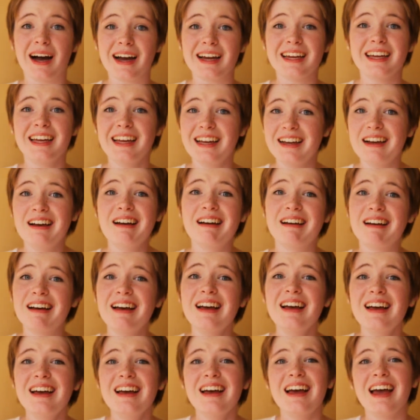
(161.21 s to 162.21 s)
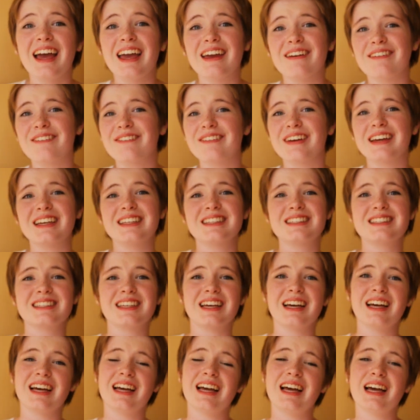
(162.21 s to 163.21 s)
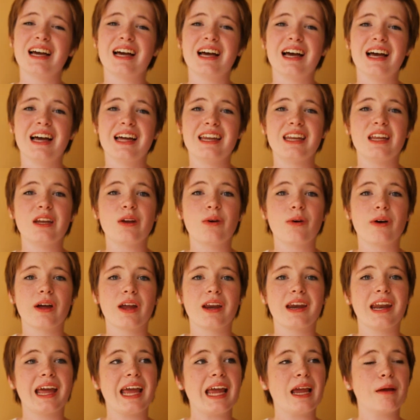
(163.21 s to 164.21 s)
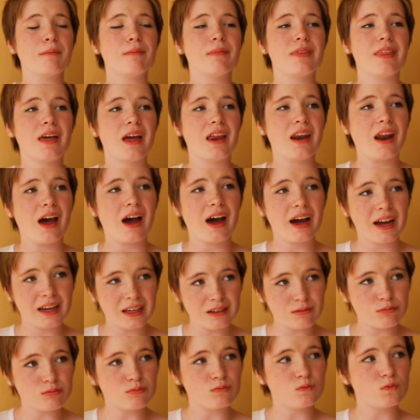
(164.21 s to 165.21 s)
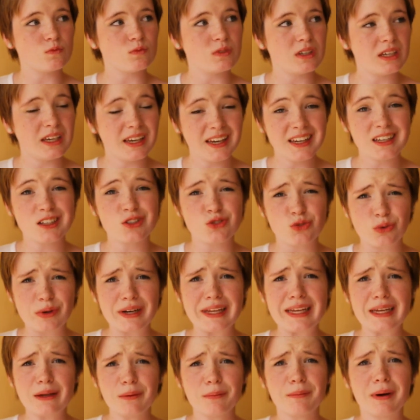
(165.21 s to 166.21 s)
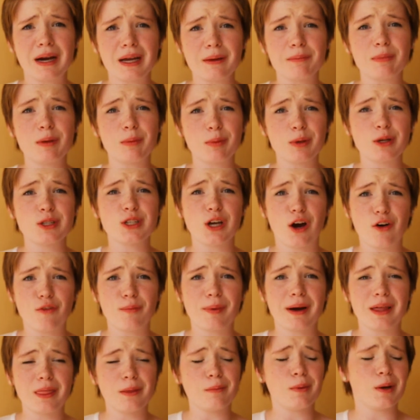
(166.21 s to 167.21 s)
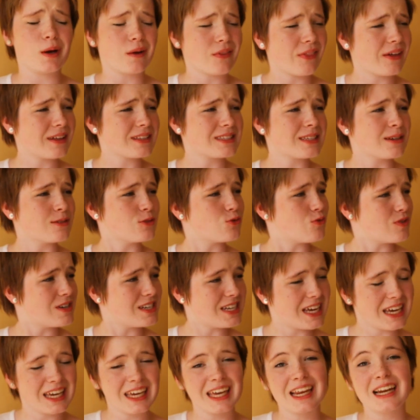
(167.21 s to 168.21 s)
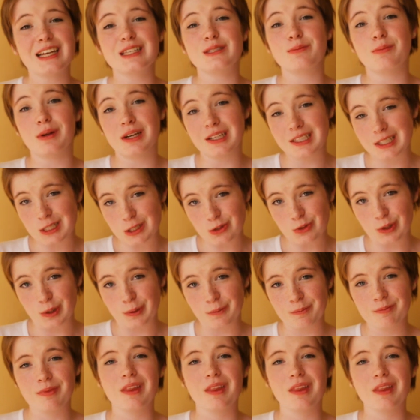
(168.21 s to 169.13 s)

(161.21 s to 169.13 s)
If it's an annoying name, then I literally might be put off by the book. That sounds ridiculous, but it's true.